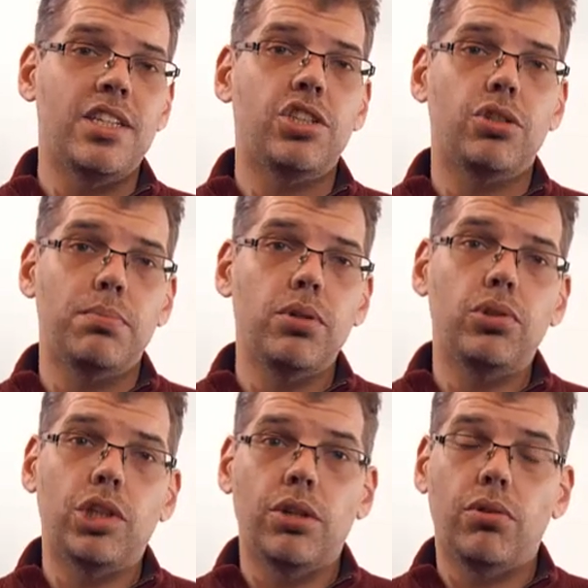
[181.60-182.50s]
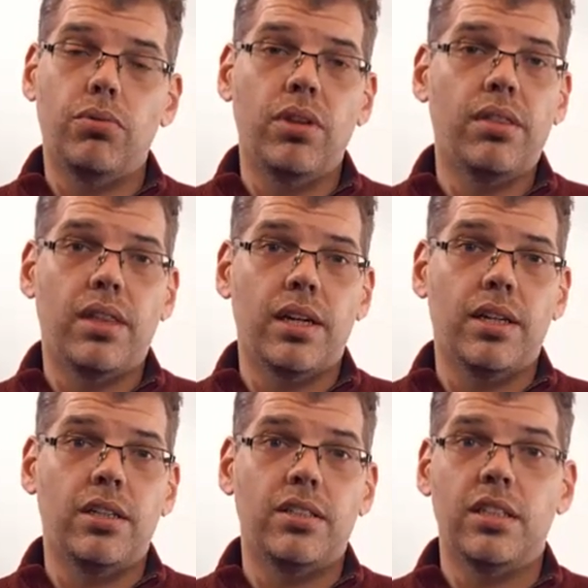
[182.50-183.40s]
distribution through the
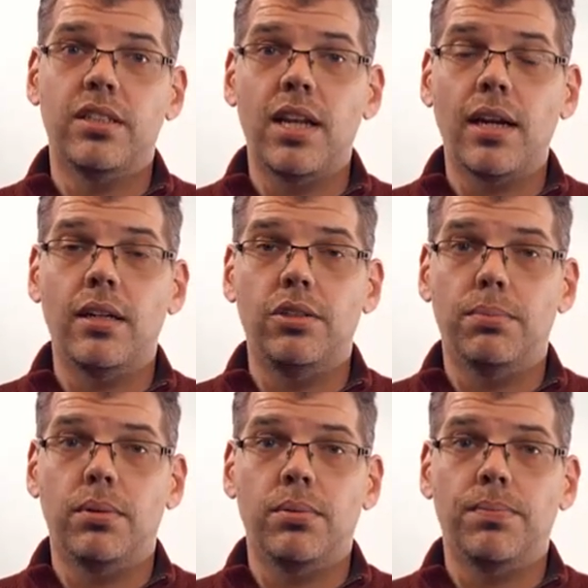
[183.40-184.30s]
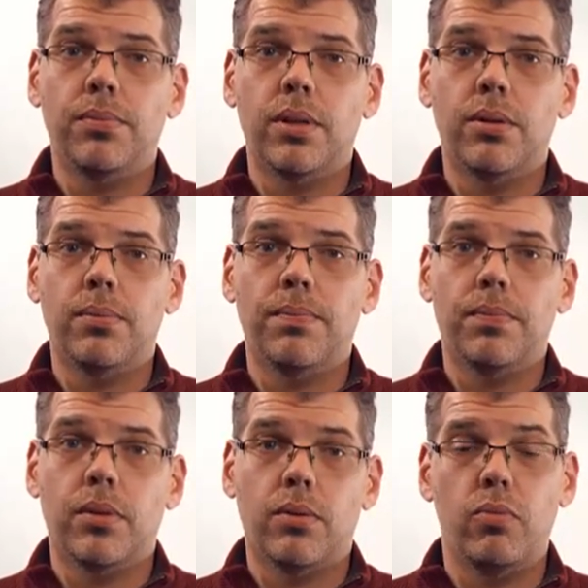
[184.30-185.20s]
thickness is negligible.
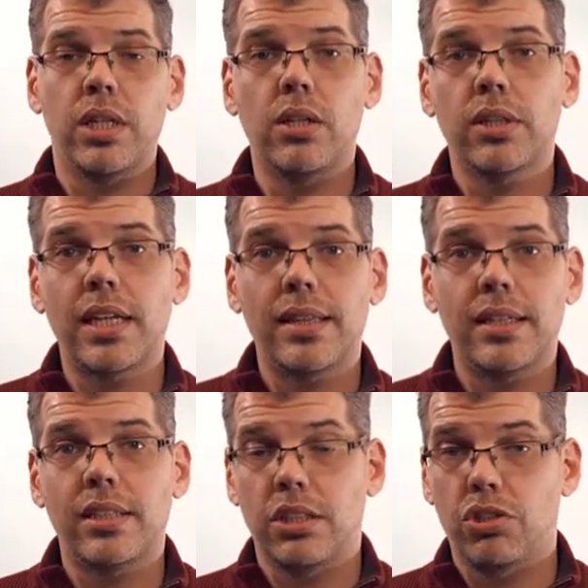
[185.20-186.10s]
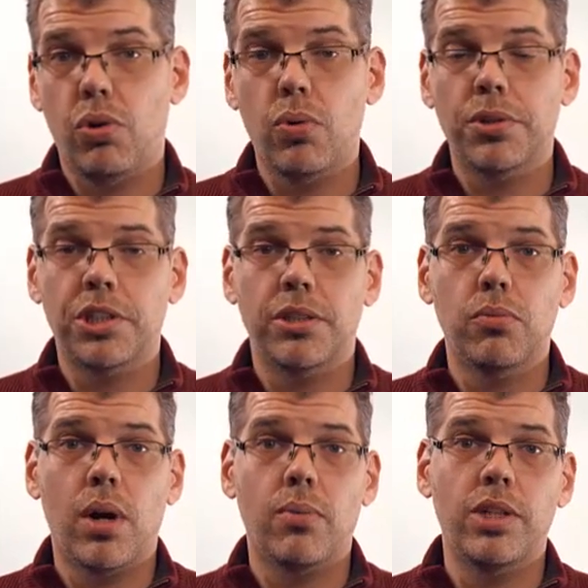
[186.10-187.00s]
We looked at this in torsion,
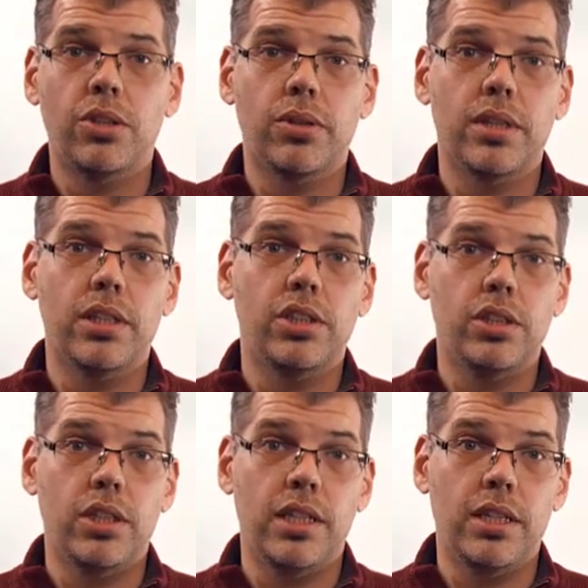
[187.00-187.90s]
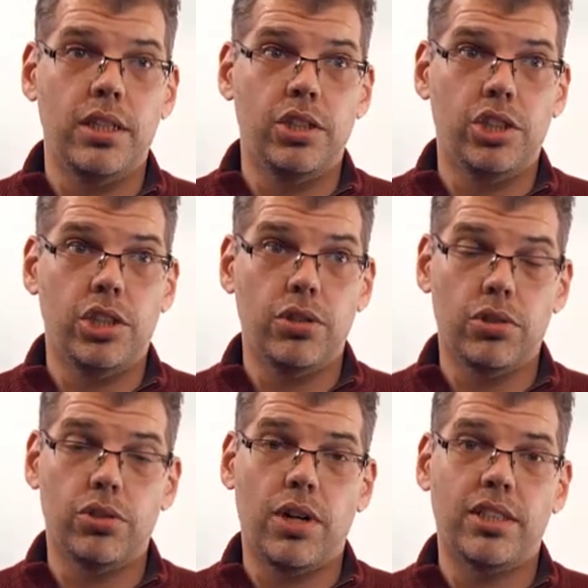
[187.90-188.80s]
where we took the, the shear
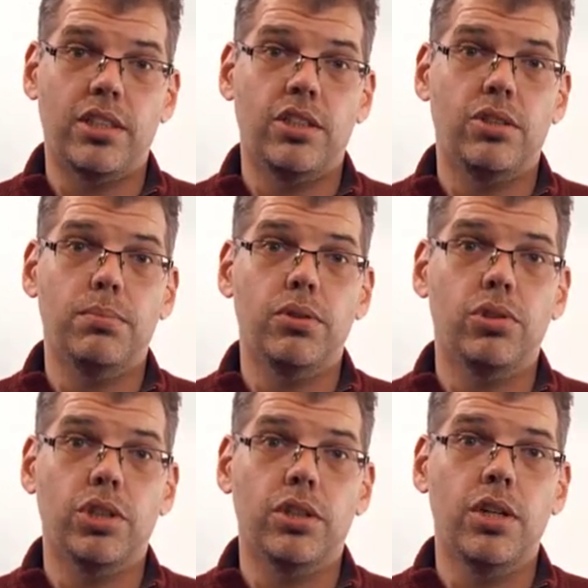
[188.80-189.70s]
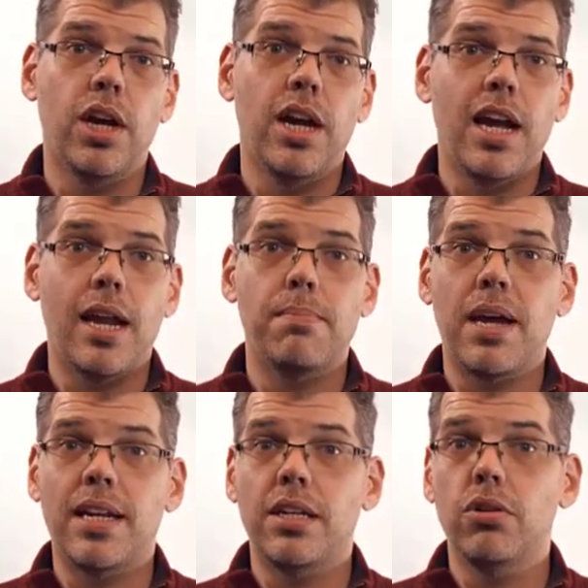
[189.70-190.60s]
stress distribution and
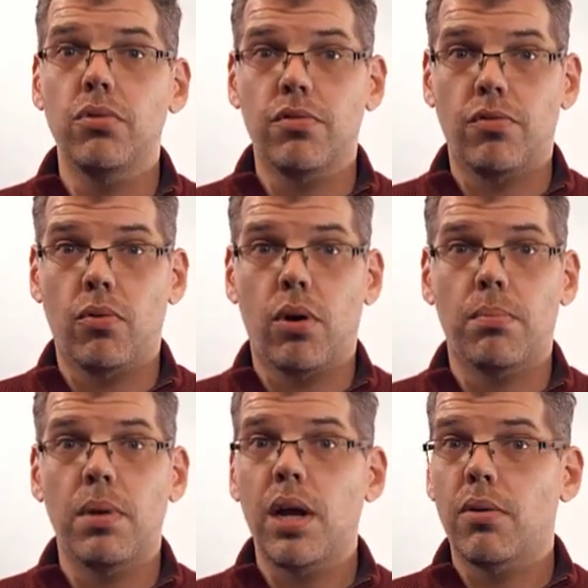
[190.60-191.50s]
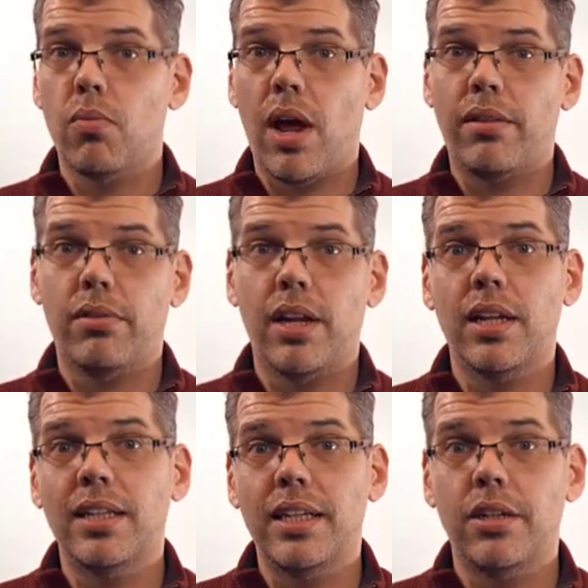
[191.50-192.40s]
made it uniform rather than
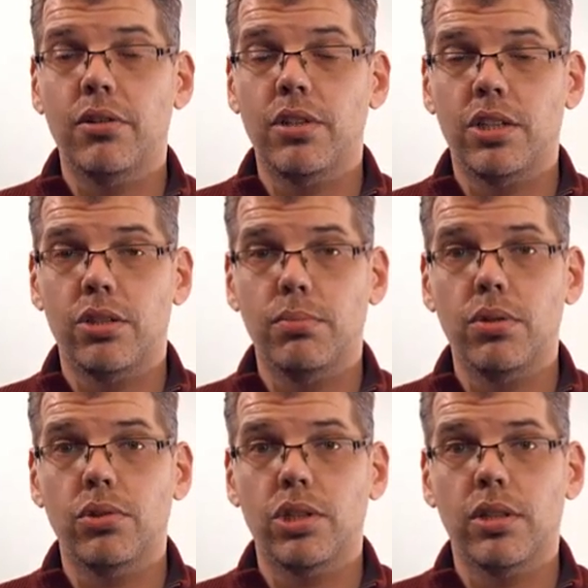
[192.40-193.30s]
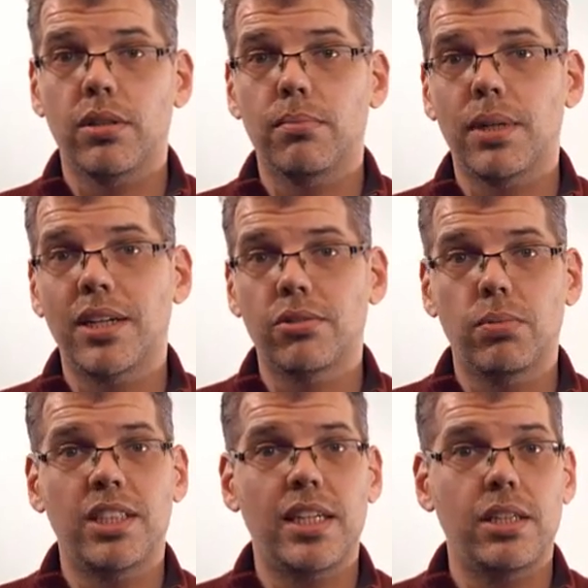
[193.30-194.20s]
a linear distribution because
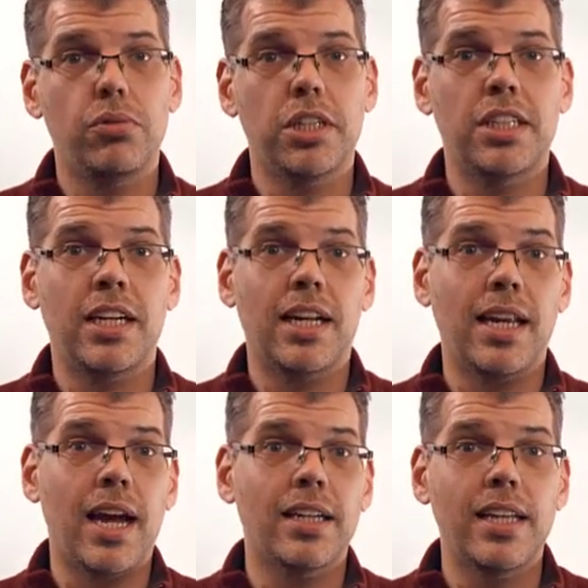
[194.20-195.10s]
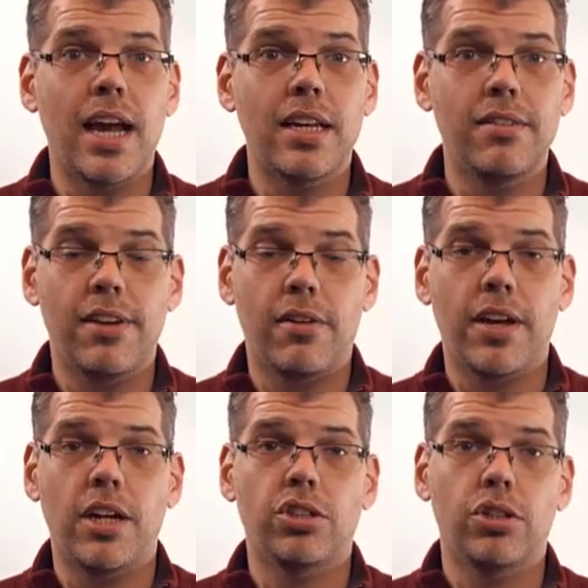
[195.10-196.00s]
we said you could neglect any
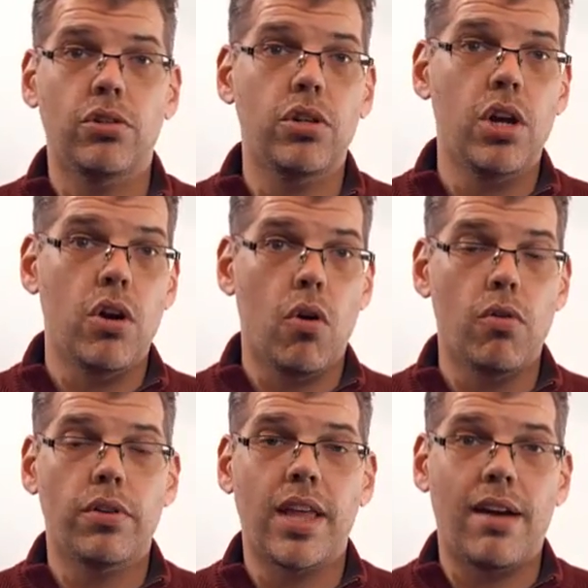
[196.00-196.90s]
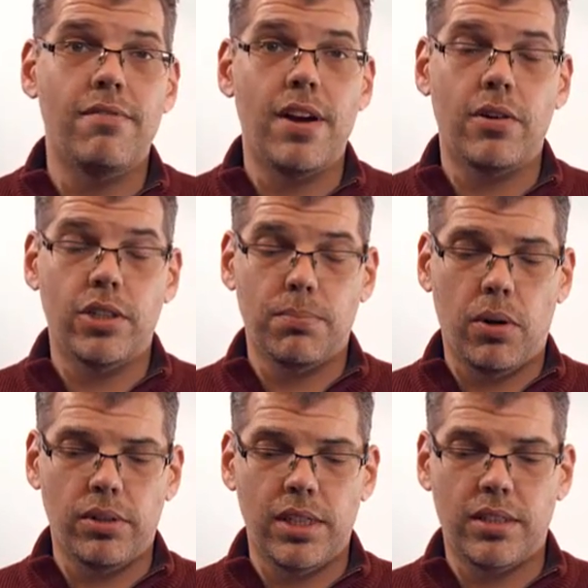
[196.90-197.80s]
variation over that very
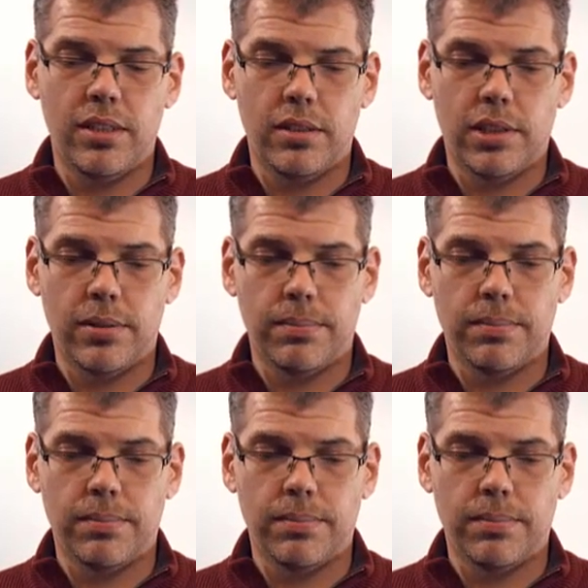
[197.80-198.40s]
small distance.